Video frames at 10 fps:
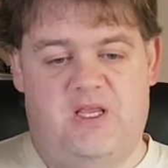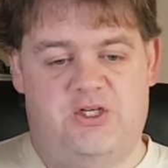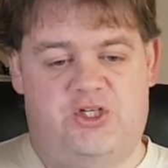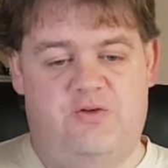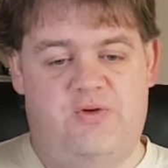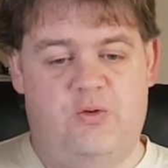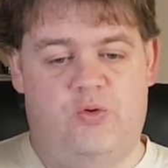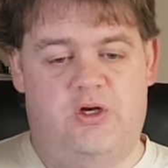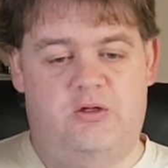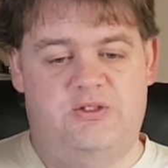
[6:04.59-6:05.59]
Shivering
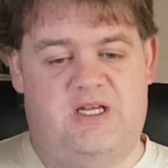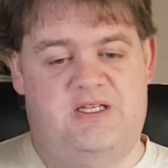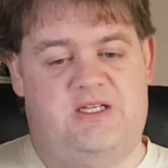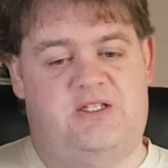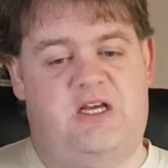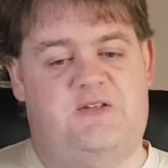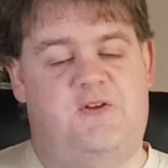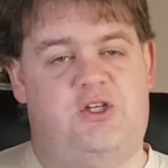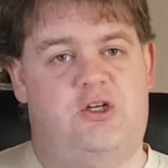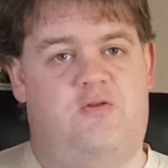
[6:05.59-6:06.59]
World is a science
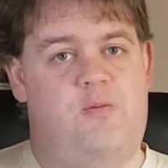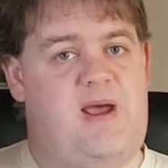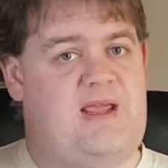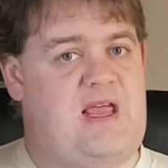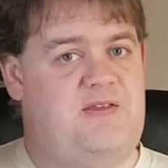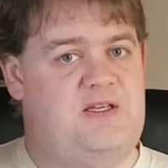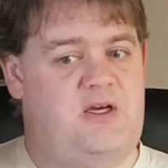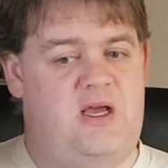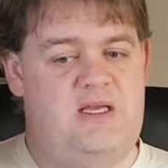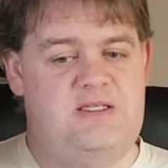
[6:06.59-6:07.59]
fiction novel by Kathy
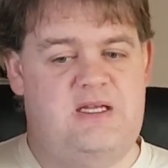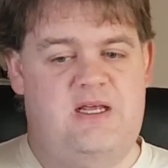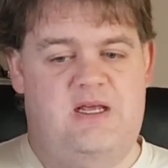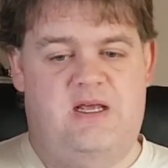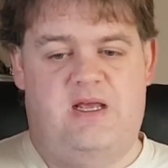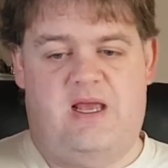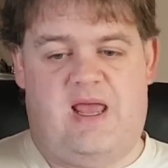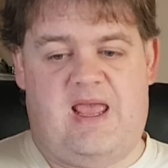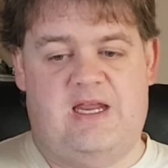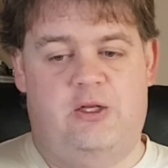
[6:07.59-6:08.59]
Tyers,
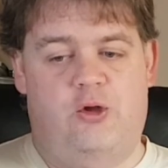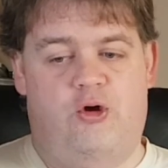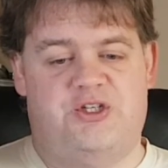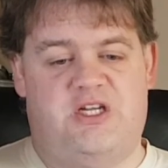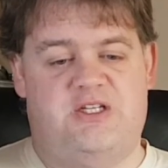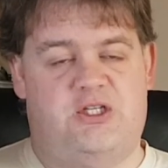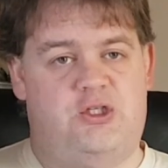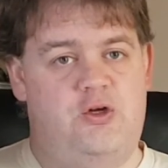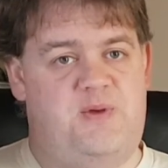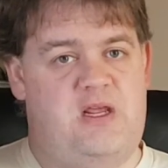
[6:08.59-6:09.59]
and Launch is a
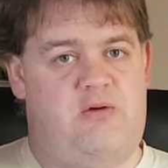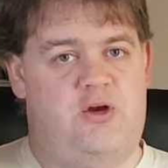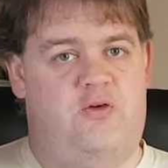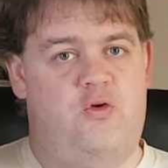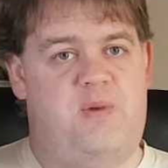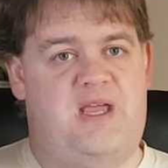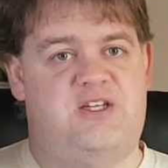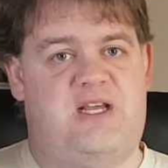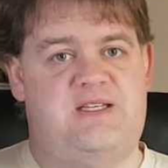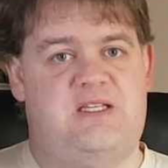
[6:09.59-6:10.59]
superhero novel by
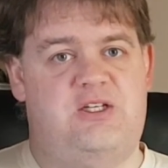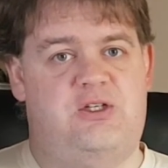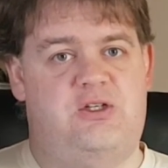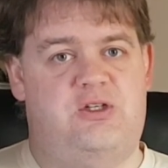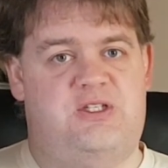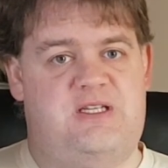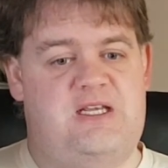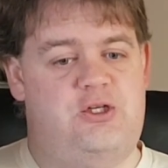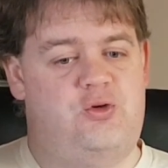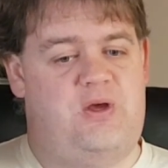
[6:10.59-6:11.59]
Jason
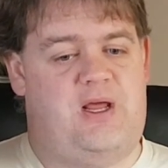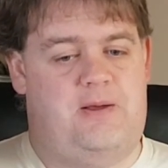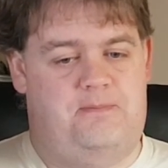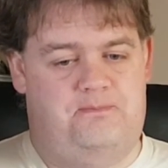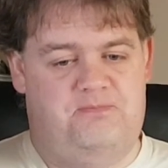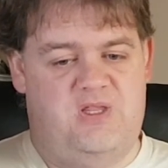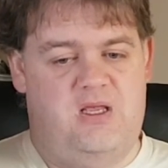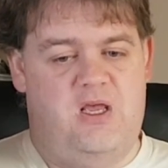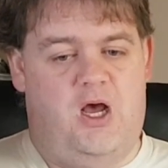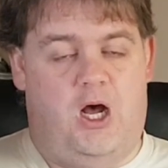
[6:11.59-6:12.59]
C. Joyner.
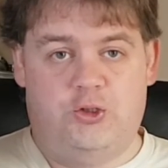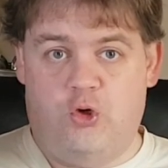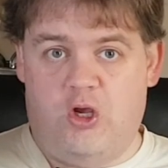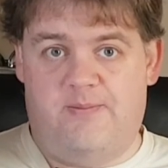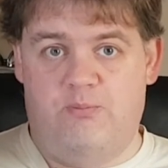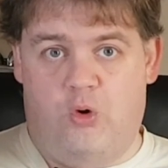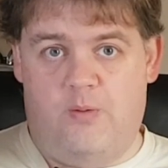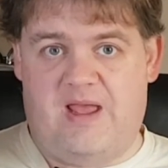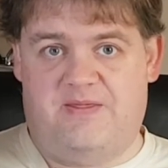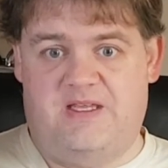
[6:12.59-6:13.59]
I'll talk more
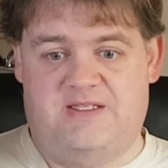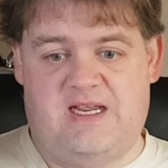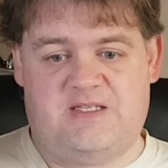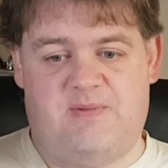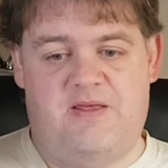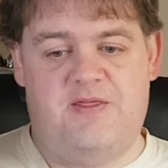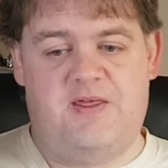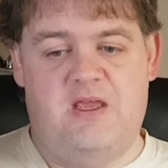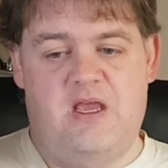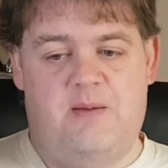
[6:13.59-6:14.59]
about these next
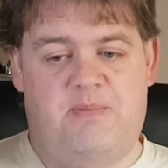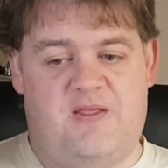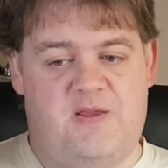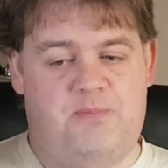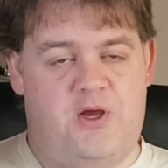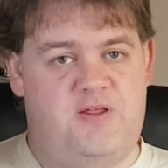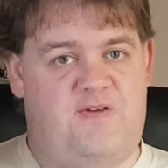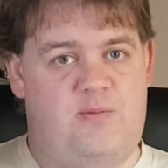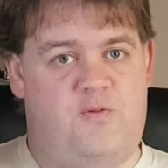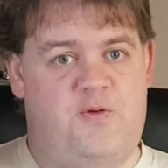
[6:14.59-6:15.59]
month, but they're both
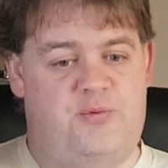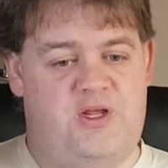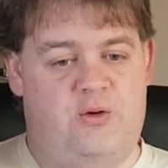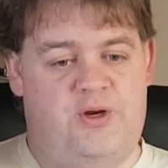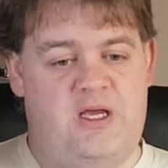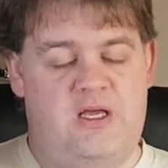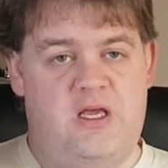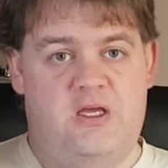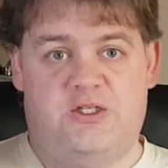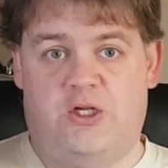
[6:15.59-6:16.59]
available for pre-order,
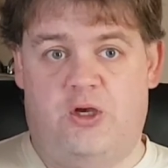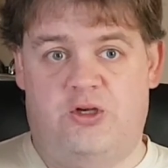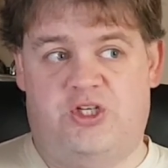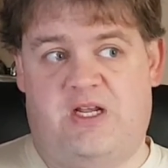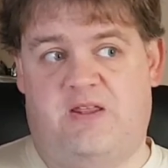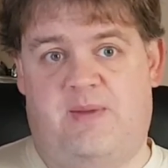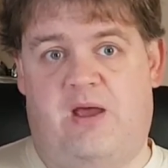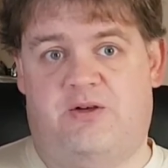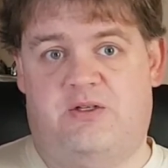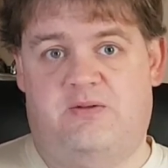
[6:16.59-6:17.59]
so check them
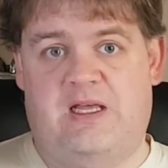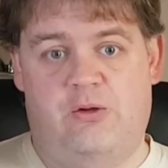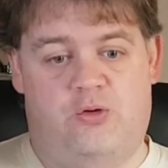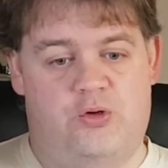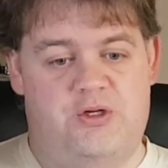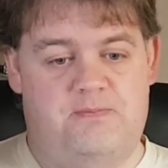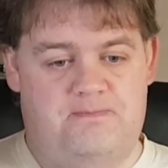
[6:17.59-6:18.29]
out. They look good.